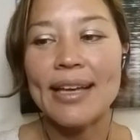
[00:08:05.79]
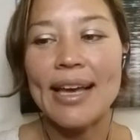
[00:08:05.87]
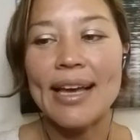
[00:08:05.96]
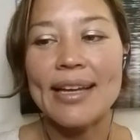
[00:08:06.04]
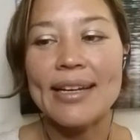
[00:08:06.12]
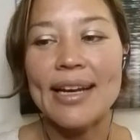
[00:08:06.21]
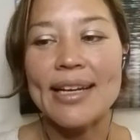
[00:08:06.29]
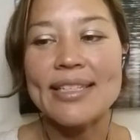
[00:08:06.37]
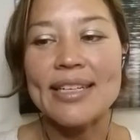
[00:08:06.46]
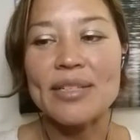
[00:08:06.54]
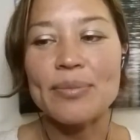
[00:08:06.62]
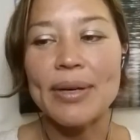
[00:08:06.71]
And I
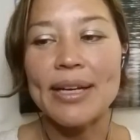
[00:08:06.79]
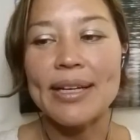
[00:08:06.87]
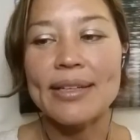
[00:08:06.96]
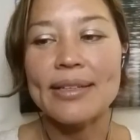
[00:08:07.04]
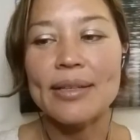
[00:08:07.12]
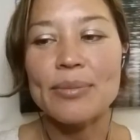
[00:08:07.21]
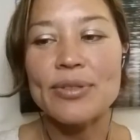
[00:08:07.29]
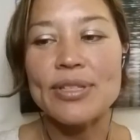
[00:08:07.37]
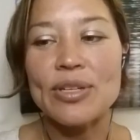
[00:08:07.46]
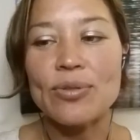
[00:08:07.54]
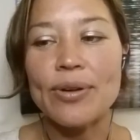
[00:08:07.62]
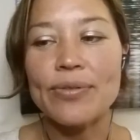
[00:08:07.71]
checked my numbers
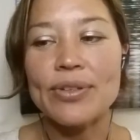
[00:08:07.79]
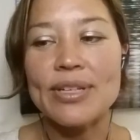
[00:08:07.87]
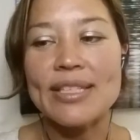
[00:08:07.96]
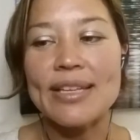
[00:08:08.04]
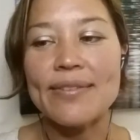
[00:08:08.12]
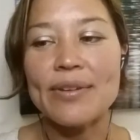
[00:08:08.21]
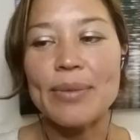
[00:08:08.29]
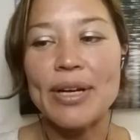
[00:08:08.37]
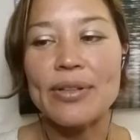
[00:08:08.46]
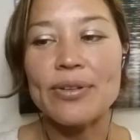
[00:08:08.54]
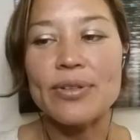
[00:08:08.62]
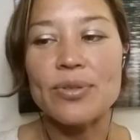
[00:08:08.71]
at 12:37. My
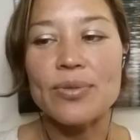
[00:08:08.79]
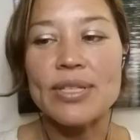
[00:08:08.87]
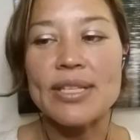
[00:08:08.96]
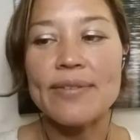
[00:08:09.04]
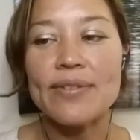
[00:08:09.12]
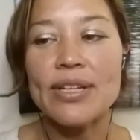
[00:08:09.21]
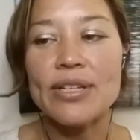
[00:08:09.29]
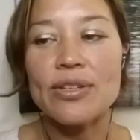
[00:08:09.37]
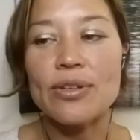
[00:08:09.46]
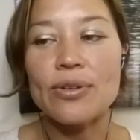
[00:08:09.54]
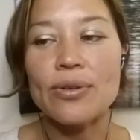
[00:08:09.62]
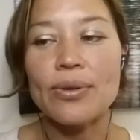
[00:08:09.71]
glucose was
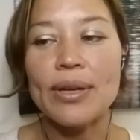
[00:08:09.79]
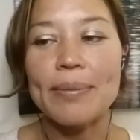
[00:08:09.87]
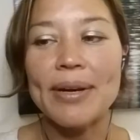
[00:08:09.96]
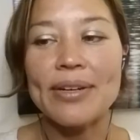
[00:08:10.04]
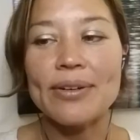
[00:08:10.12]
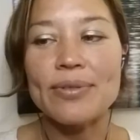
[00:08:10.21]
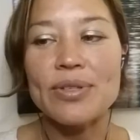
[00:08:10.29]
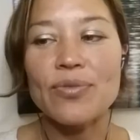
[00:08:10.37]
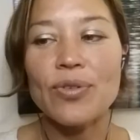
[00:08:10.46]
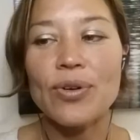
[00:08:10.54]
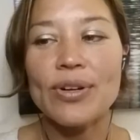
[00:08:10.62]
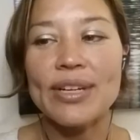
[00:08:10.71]
72, hematocrit was
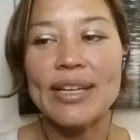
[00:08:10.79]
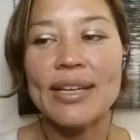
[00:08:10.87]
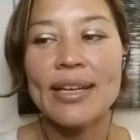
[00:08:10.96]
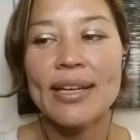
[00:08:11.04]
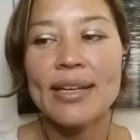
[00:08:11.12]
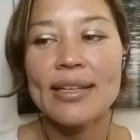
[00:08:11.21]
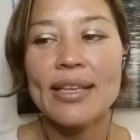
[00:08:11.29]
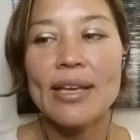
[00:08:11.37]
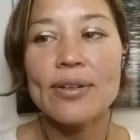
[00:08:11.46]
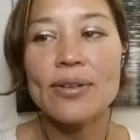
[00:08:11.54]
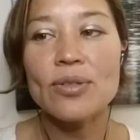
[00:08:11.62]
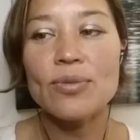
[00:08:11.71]
40,
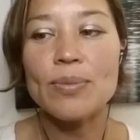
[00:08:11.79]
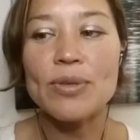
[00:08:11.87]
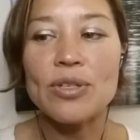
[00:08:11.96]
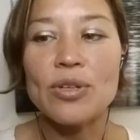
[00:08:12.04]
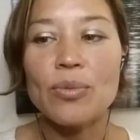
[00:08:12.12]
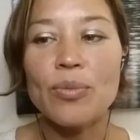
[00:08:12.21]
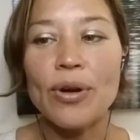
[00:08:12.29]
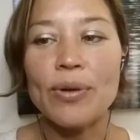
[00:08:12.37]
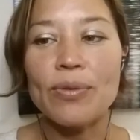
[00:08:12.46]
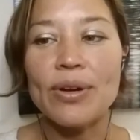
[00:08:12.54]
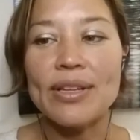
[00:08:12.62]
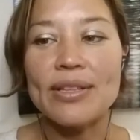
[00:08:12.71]
ketones were up to
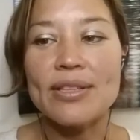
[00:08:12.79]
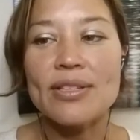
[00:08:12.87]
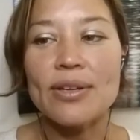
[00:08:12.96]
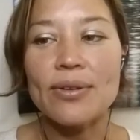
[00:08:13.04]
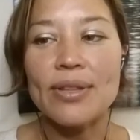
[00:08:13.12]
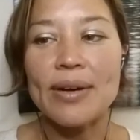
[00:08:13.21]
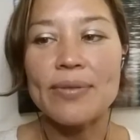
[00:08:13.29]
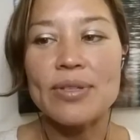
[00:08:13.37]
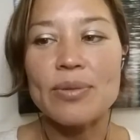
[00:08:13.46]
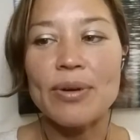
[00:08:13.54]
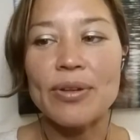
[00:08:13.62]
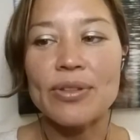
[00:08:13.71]
2.1. So that
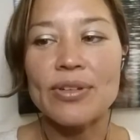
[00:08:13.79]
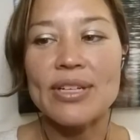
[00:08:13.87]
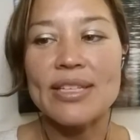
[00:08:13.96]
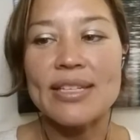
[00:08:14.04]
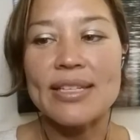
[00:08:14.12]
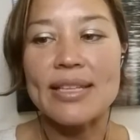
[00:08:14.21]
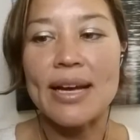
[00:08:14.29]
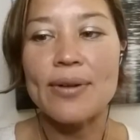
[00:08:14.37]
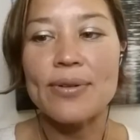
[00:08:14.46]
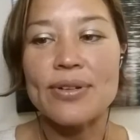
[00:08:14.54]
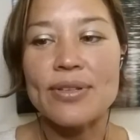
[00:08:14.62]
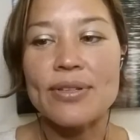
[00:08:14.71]
was about 36
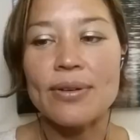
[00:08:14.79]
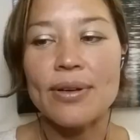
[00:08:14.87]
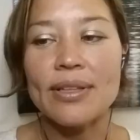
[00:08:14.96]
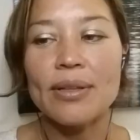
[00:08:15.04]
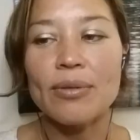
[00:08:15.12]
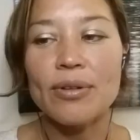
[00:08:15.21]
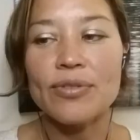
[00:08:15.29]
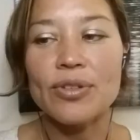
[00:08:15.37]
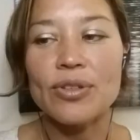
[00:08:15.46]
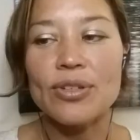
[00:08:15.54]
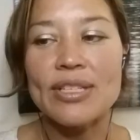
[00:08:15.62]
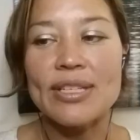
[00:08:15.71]
hours, a little over
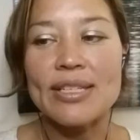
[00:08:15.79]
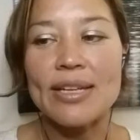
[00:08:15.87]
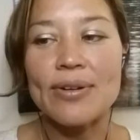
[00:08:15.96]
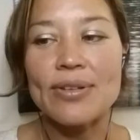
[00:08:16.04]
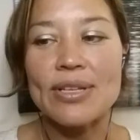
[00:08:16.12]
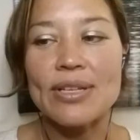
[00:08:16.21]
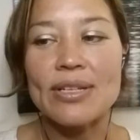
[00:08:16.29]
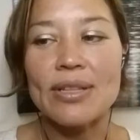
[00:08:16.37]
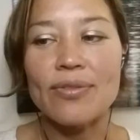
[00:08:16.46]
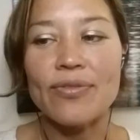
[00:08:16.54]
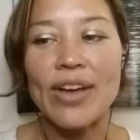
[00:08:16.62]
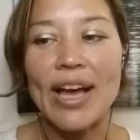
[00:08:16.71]
36 hours into
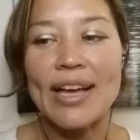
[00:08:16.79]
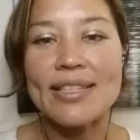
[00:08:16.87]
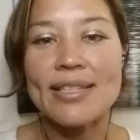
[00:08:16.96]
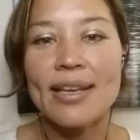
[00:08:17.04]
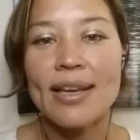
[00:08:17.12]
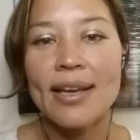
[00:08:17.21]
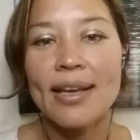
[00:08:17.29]
the fast.